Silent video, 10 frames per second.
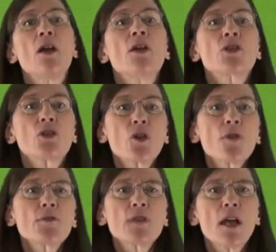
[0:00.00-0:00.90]

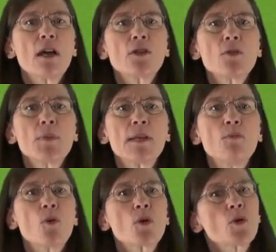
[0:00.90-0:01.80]
serves to underpin
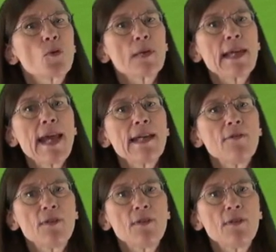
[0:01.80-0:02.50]
more creative